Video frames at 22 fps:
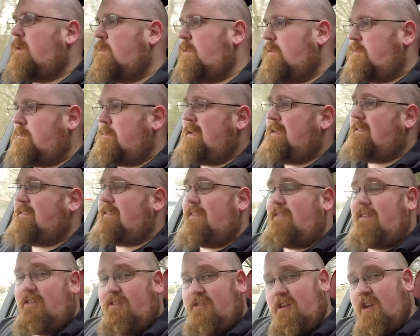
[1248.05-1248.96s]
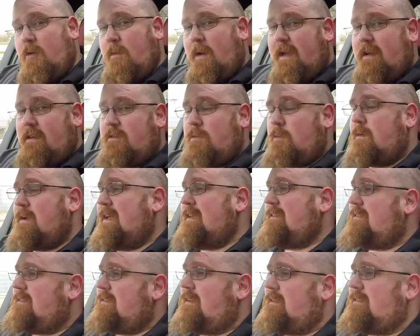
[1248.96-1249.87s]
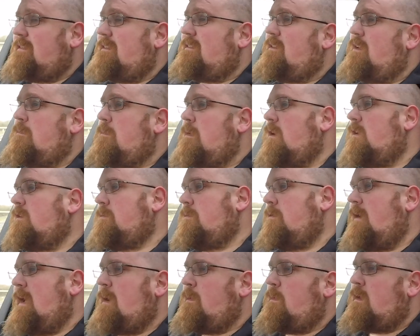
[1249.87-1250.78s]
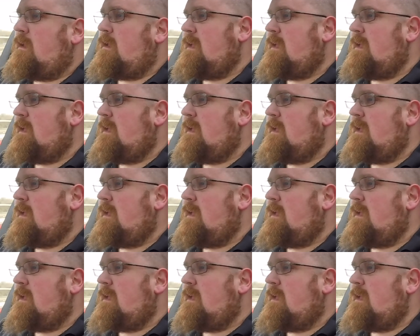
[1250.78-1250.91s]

which means that this UX will hit 62 miles per hour